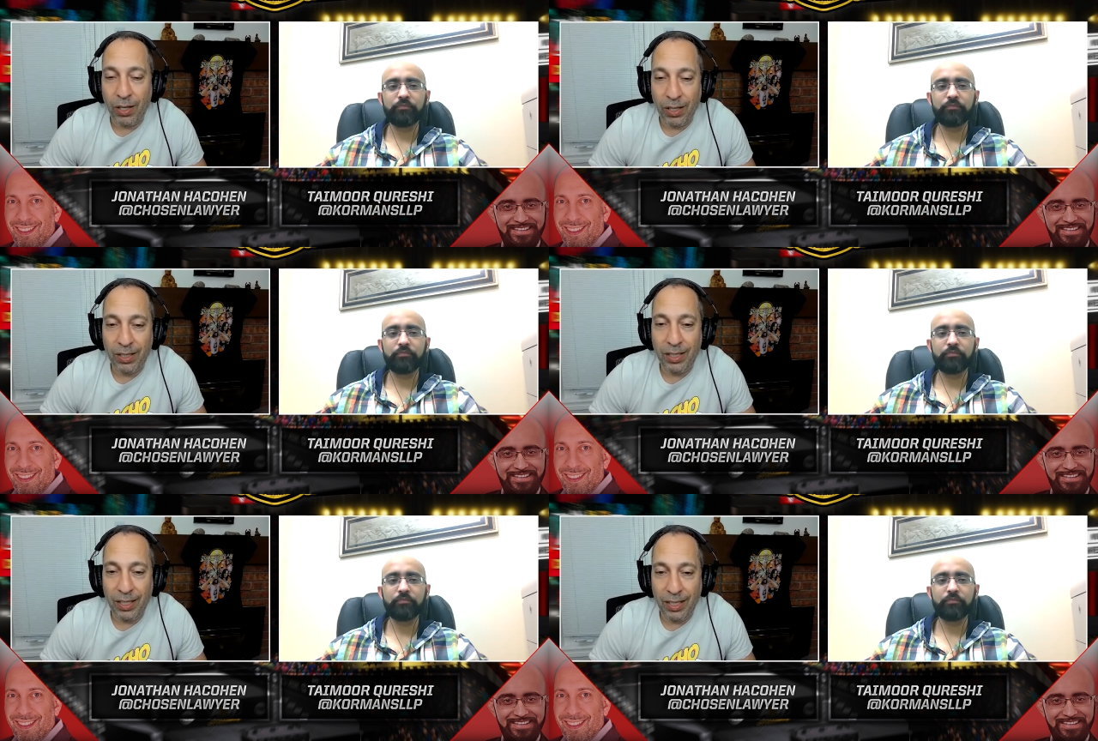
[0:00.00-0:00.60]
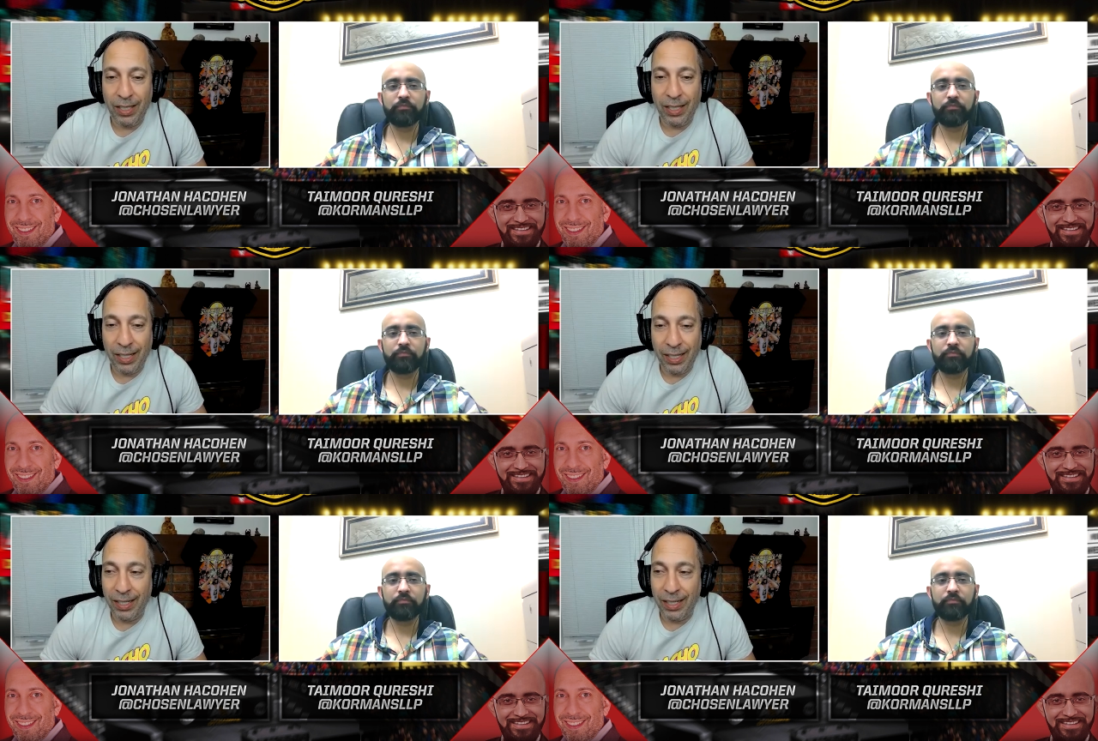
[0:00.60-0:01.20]
Speaker 1: going to see
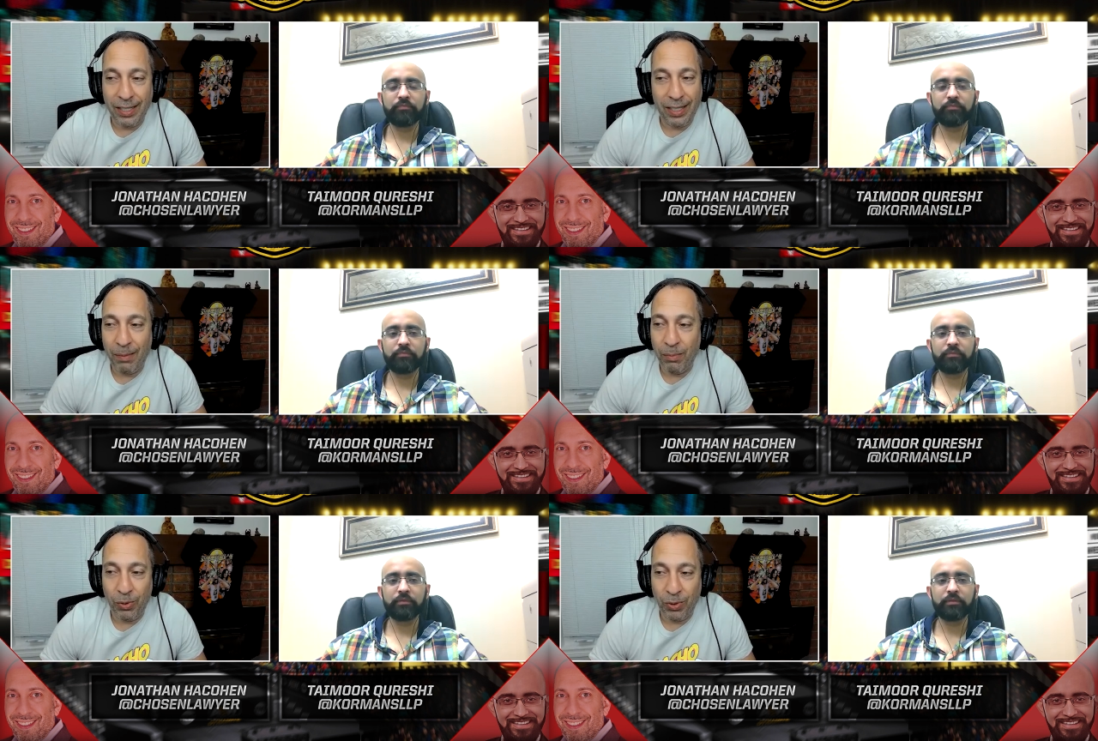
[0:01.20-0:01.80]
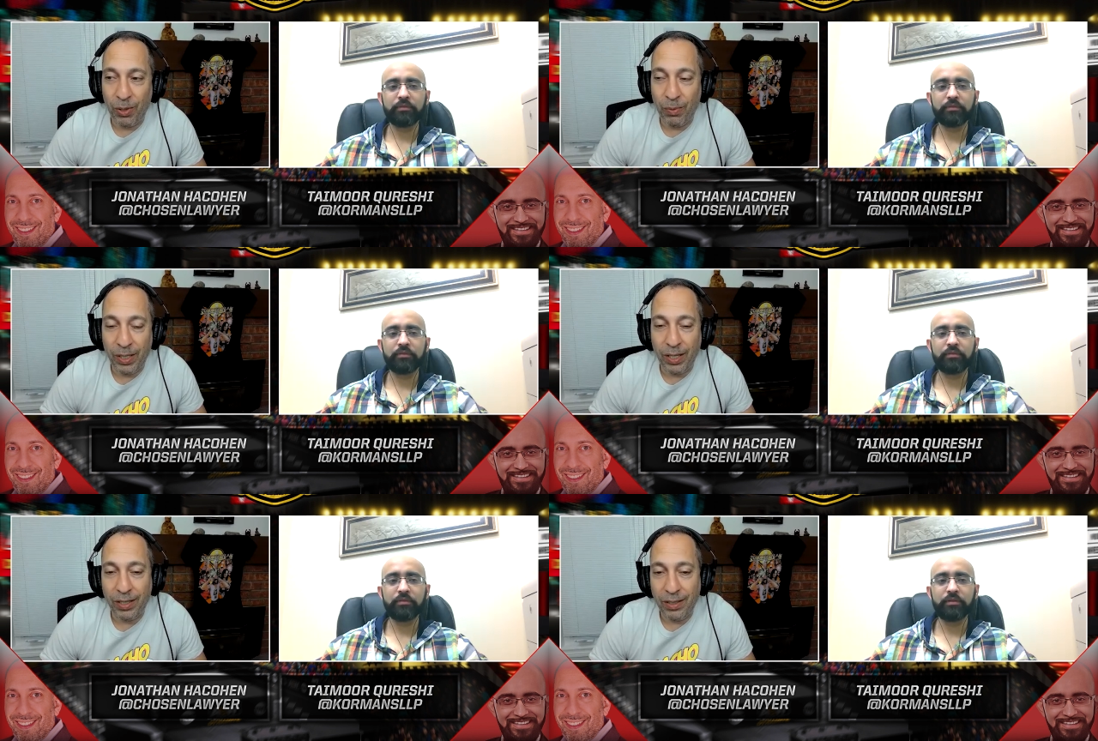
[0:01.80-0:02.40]
him lose, are we
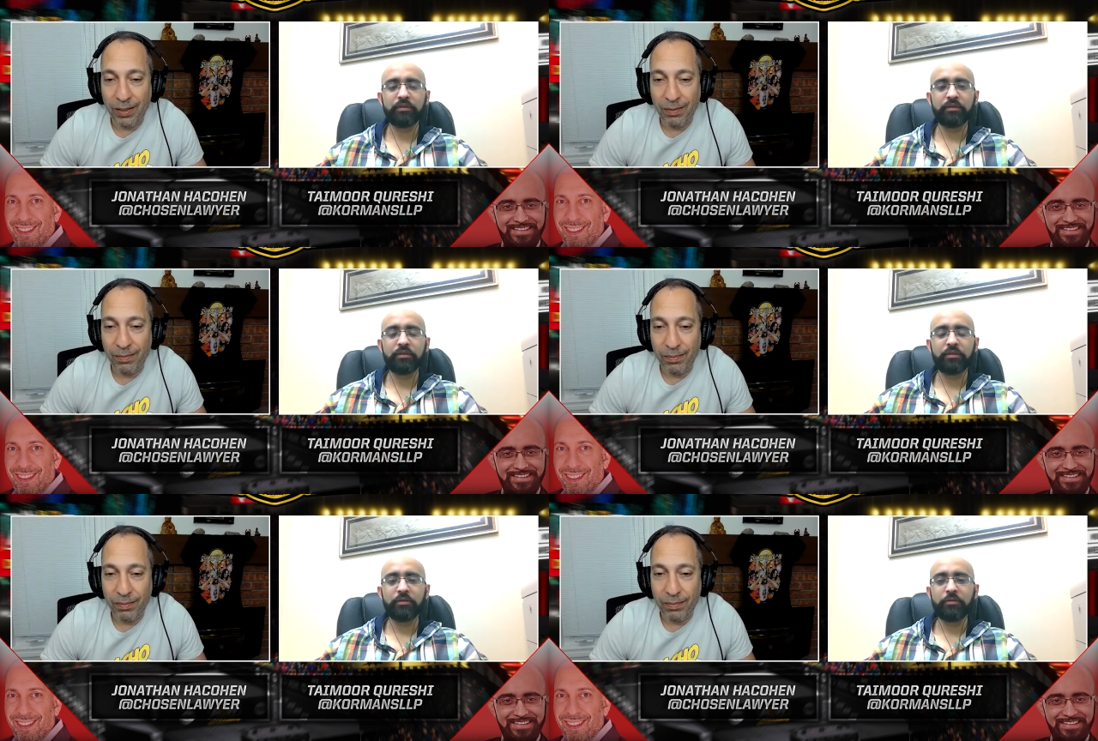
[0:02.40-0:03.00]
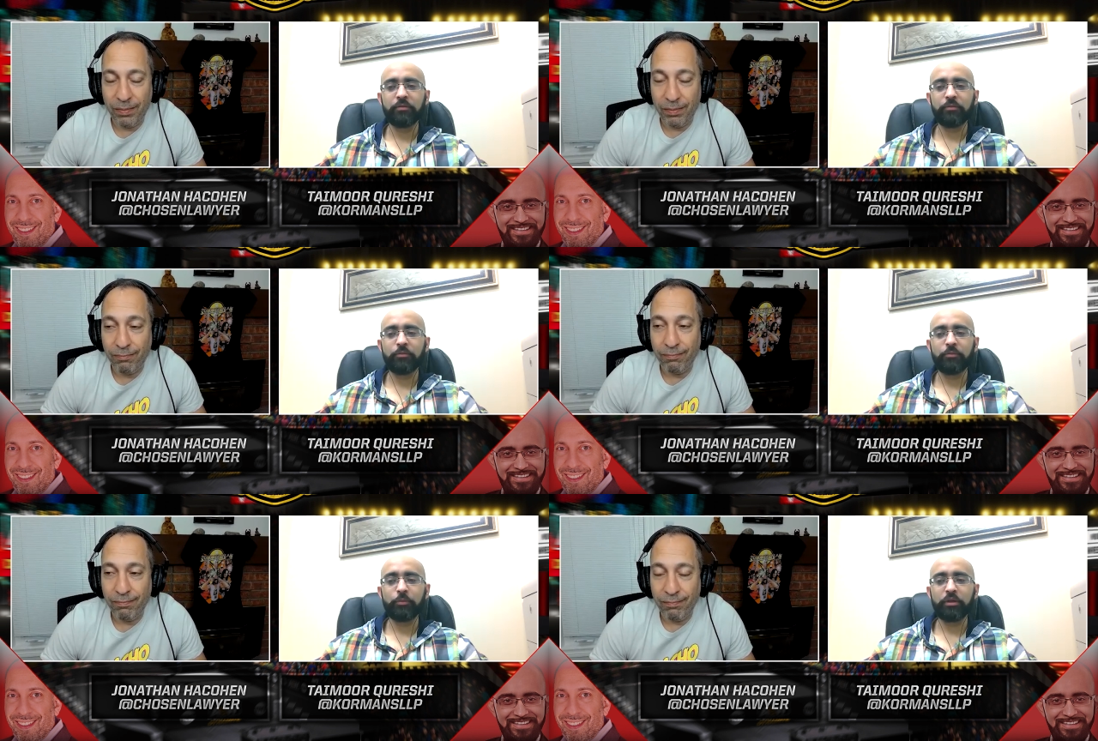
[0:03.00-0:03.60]
not?
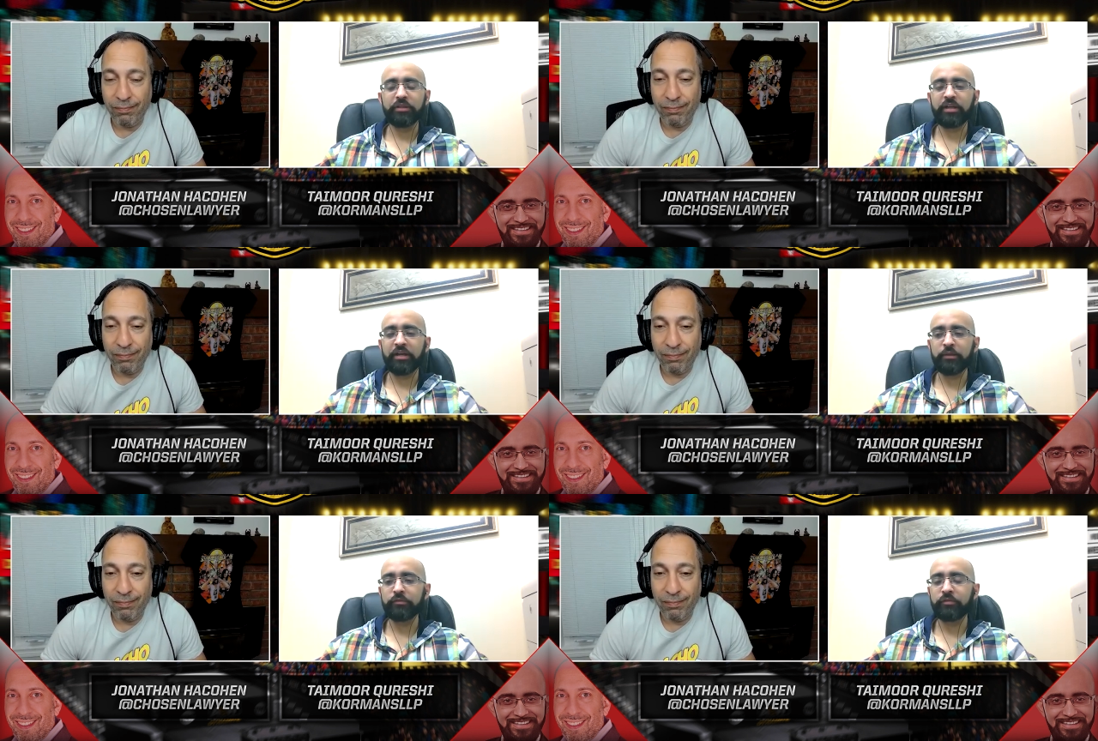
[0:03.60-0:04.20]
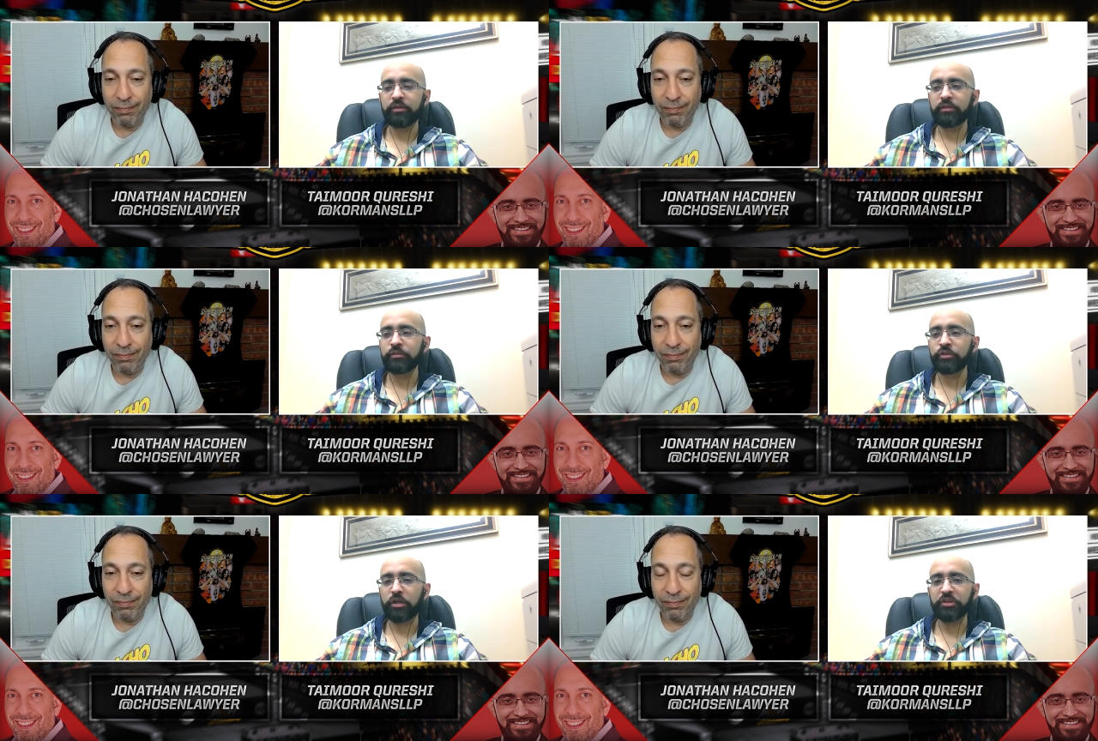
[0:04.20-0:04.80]
Speaker 2: Well, they kind of
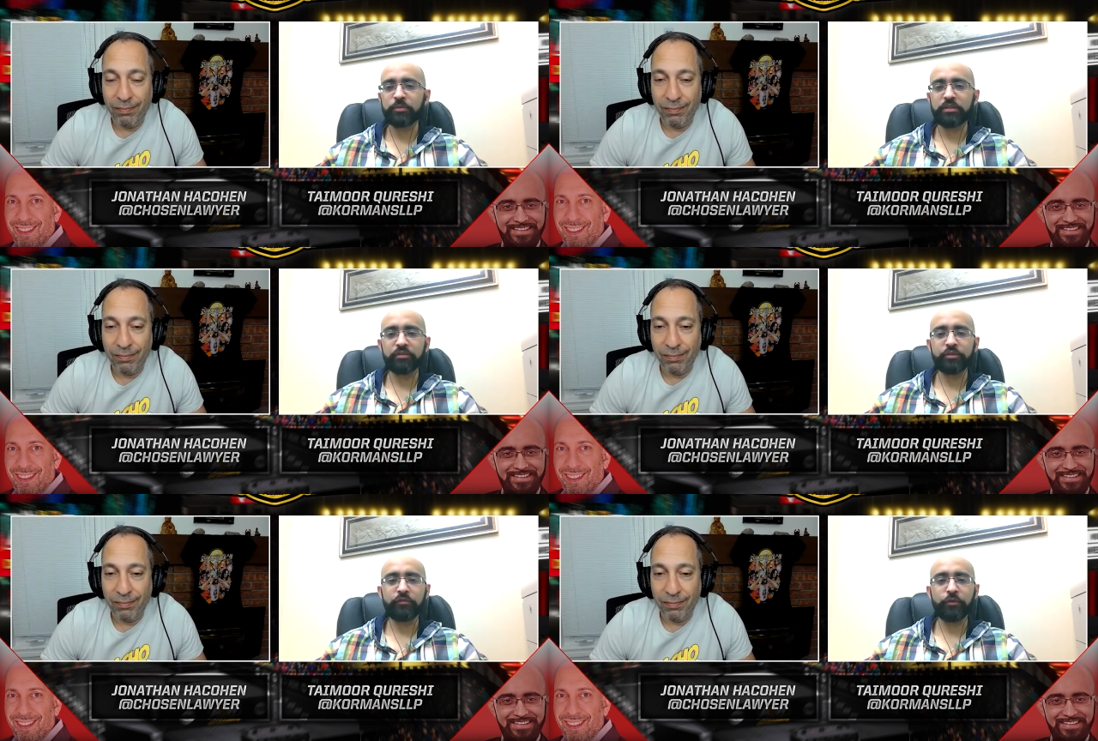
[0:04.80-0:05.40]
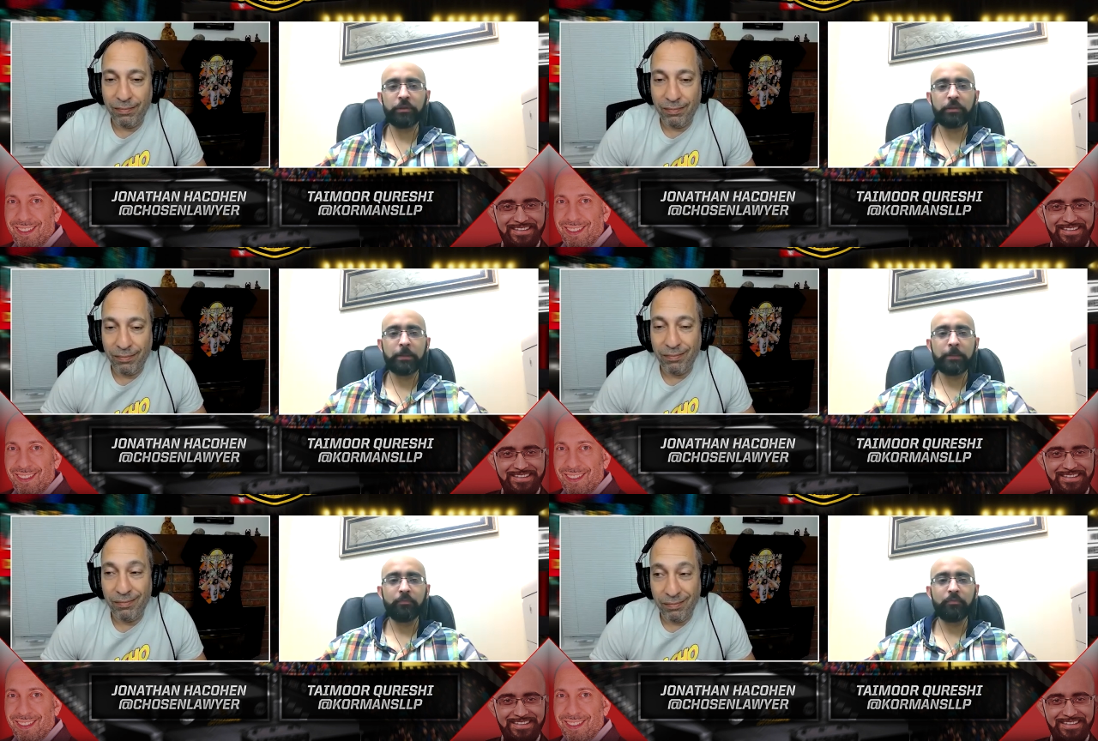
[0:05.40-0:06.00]
shot themselves in the foot
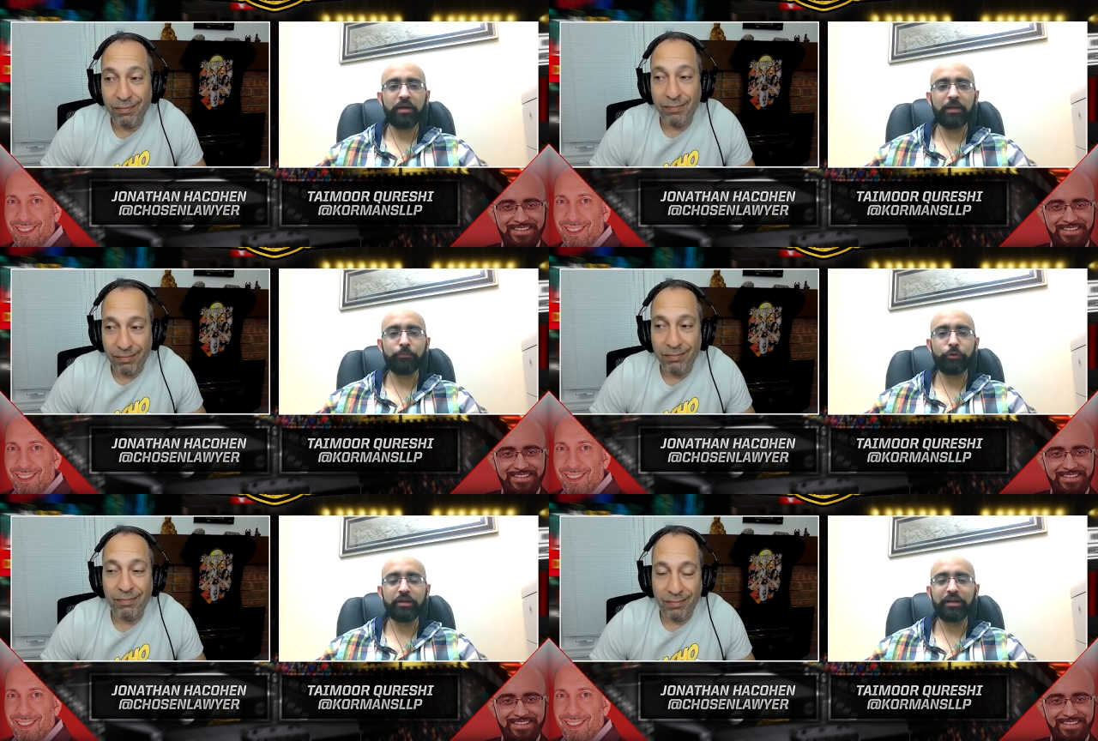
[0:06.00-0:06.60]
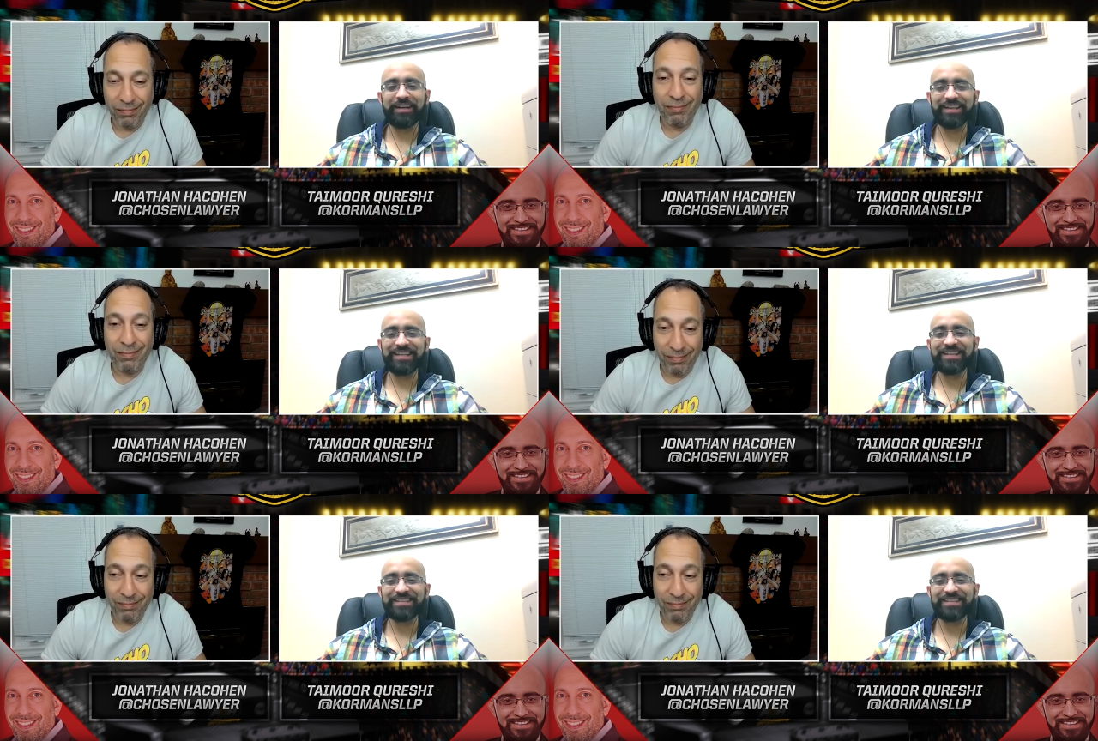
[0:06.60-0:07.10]
by putting a